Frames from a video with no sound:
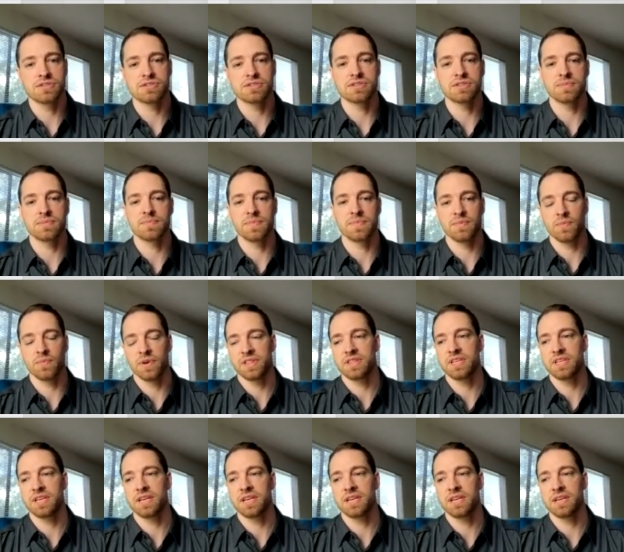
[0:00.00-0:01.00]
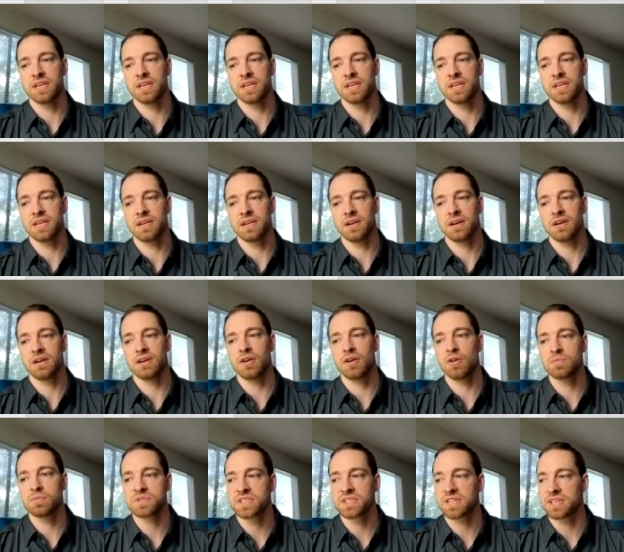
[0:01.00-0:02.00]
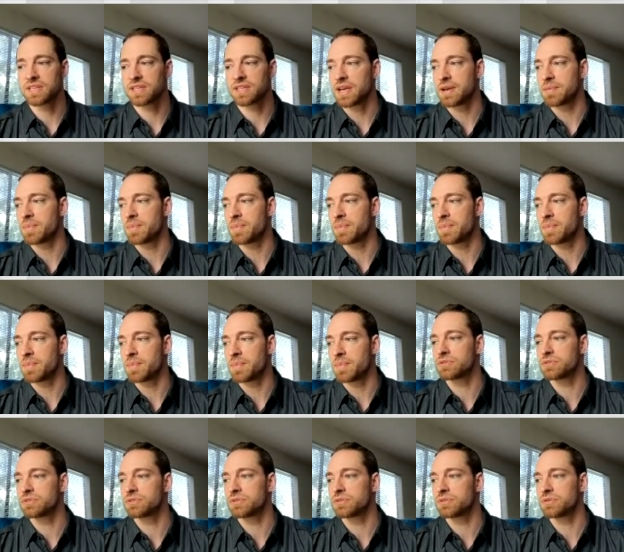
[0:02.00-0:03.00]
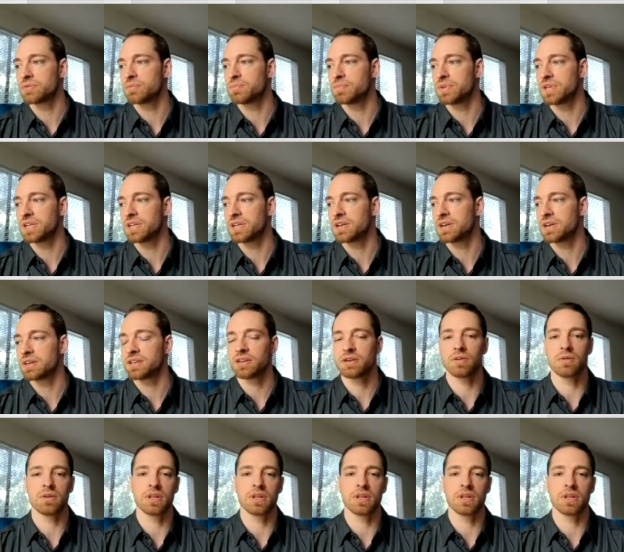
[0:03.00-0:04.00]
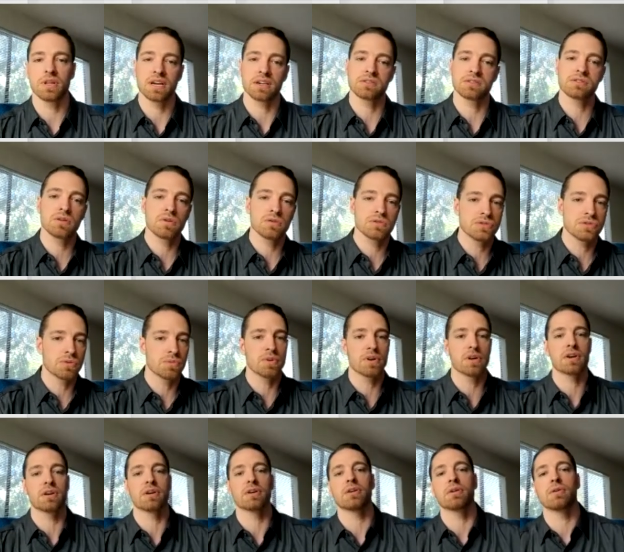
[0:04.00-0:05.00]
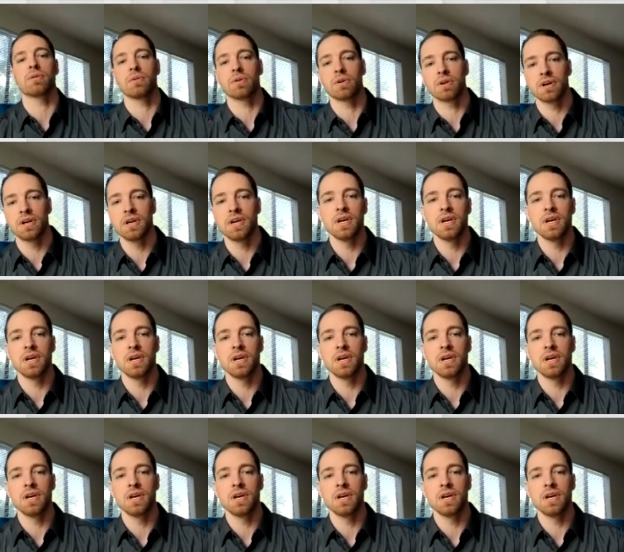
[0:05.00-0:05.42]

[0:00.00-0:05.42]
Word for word: with the uh, hopes that they might be able to be you know like a social worker or